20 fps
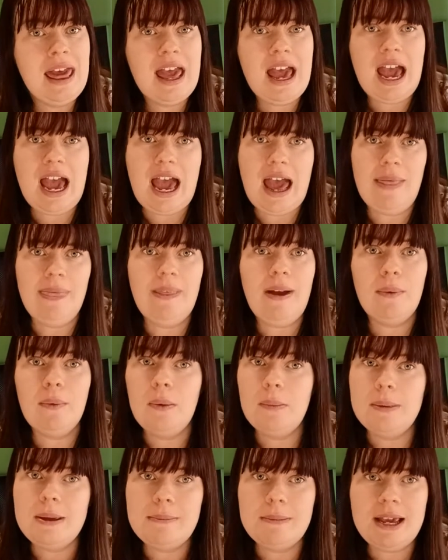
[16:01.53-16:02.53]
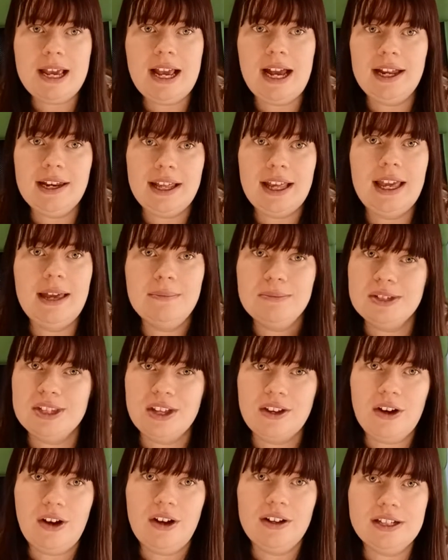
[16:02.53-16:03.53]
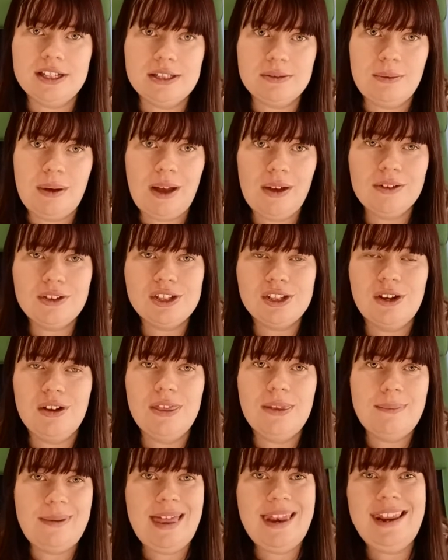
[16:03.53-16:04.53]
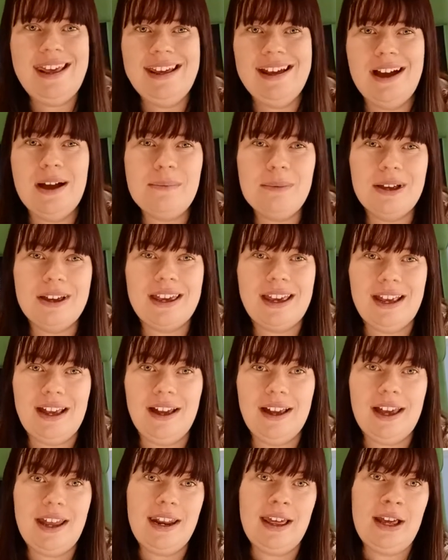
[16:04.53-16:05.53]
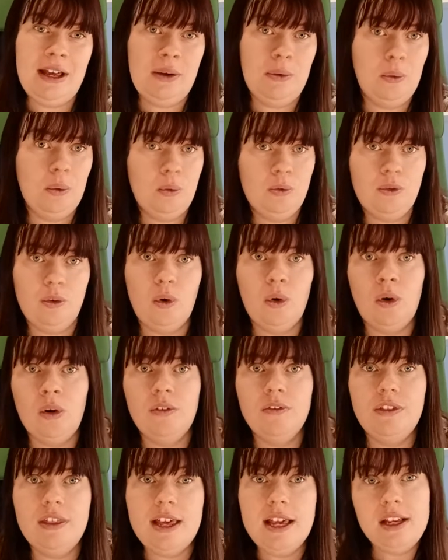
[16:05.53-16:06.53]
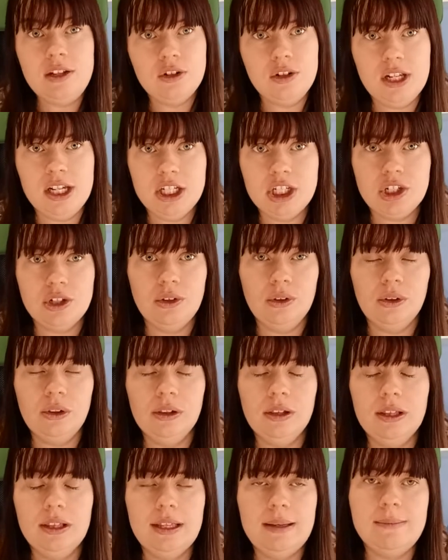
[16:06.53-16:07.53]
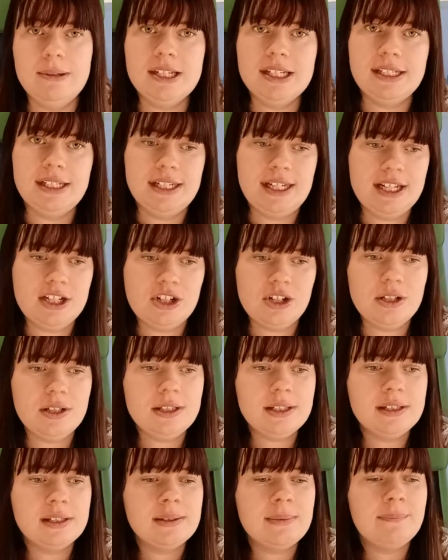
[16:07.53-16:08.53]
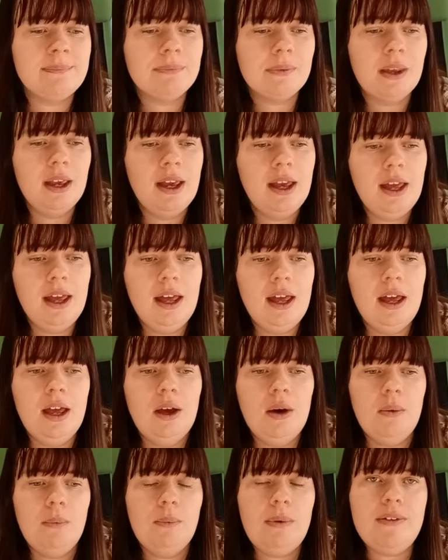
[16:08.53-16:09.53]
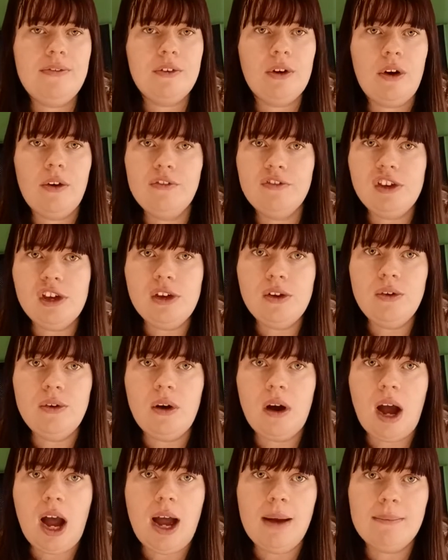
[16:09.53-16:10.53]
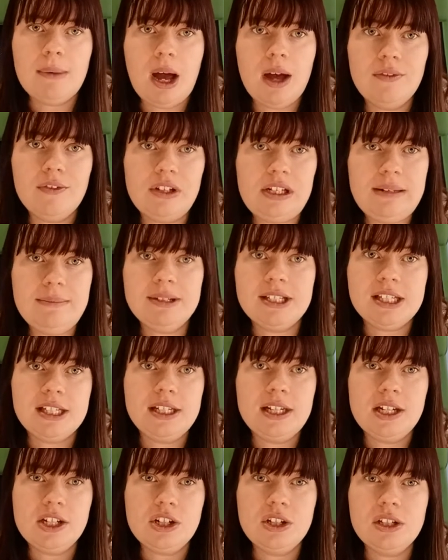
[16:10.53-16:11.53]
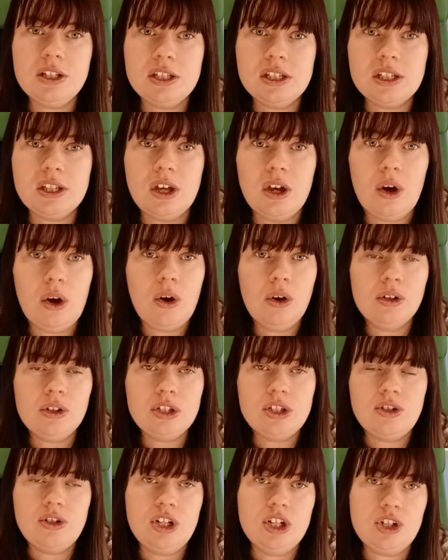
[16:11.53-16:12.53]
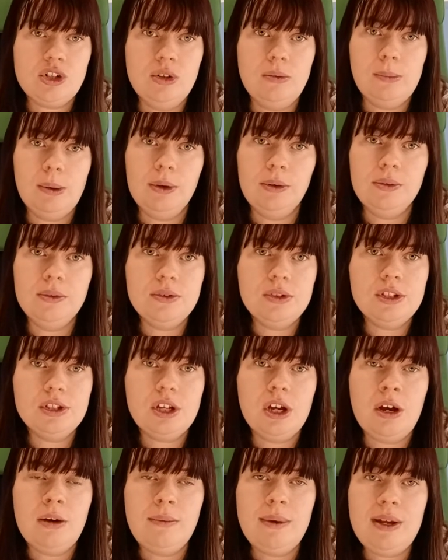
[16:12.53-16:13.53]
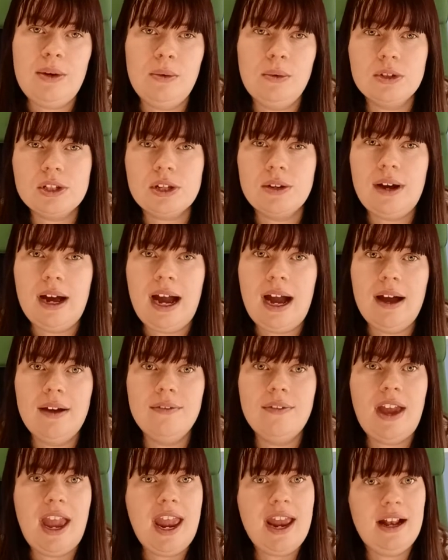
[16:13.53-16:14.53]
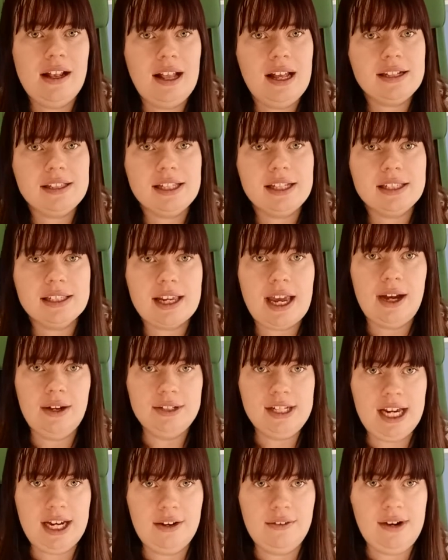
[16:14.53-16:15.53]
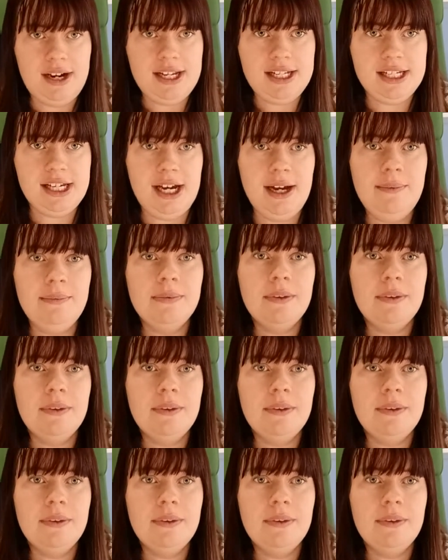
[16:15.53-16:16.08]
And that will be me adding him to the cart as well. So at the minute I'm looking at getting all 4 of the traditional limited editions. We've got a few other limited editions that aren't traditional models. So we also have a classic scale decorator.